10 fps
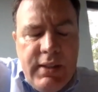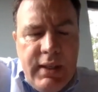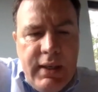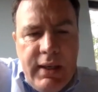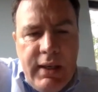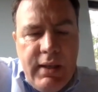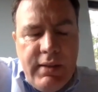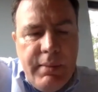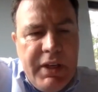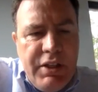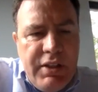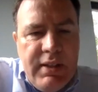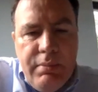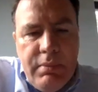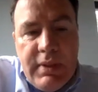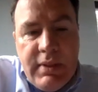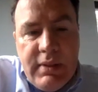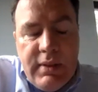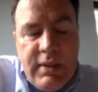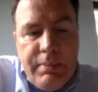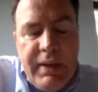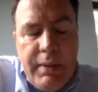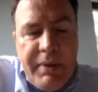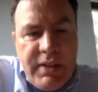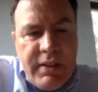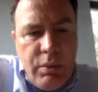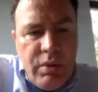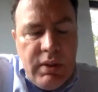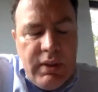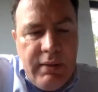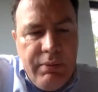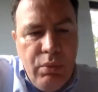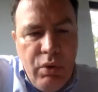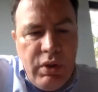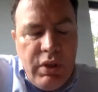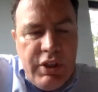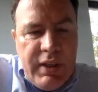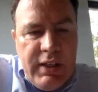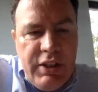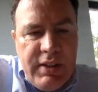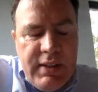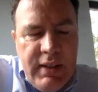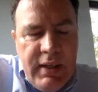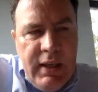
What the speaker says: As I mentioned, there's many parts of the world have water challenges.